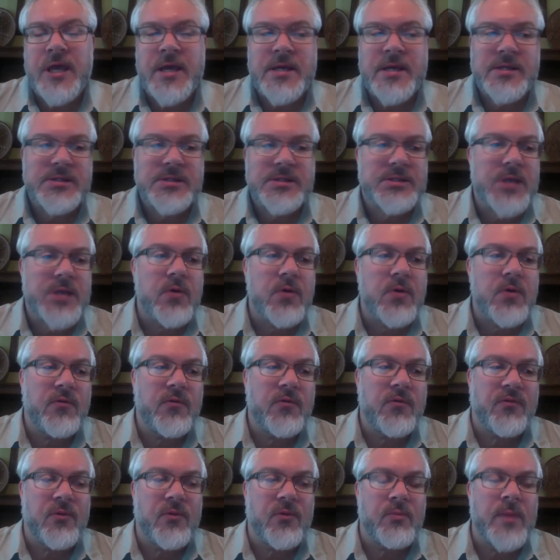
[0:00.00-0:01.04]
So
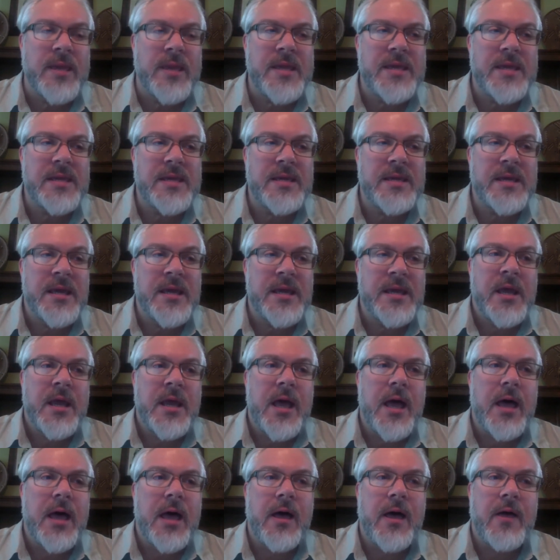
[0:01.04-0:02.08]
for me,
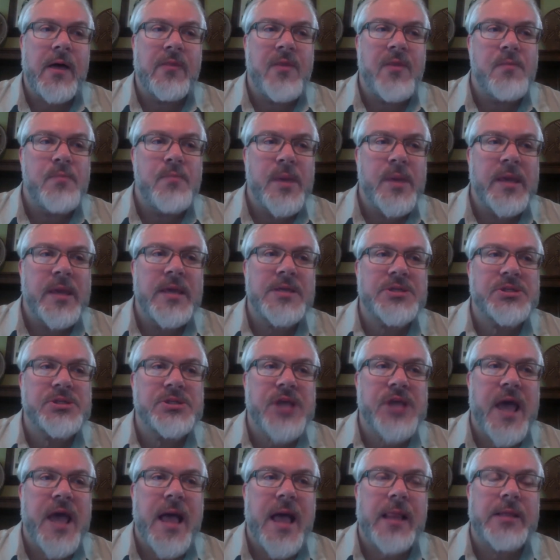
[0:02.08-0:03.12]
the biggest
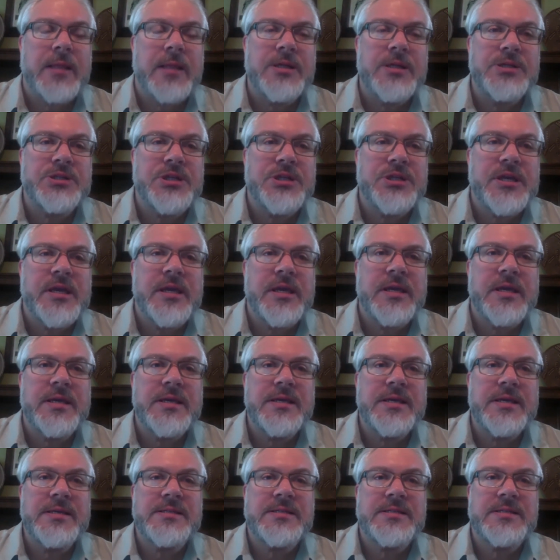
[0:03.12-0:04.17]
challenge
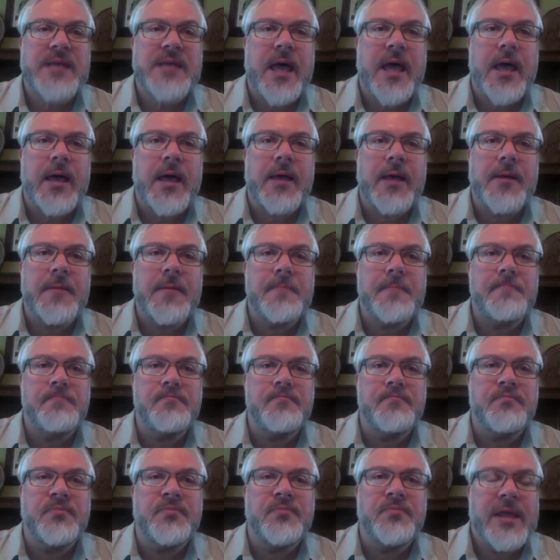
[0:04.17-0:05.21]
is
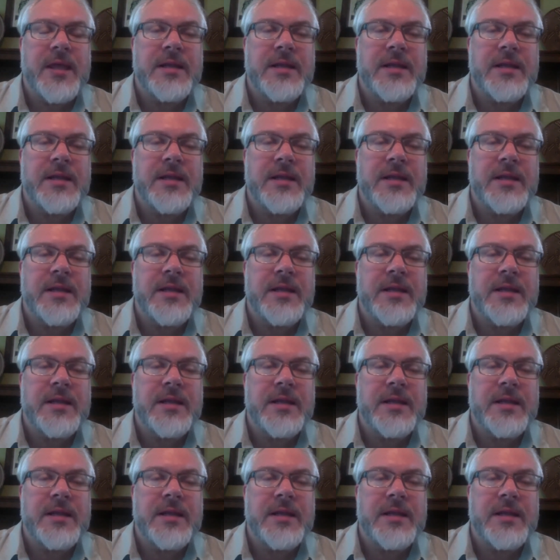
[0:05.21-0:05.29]
that,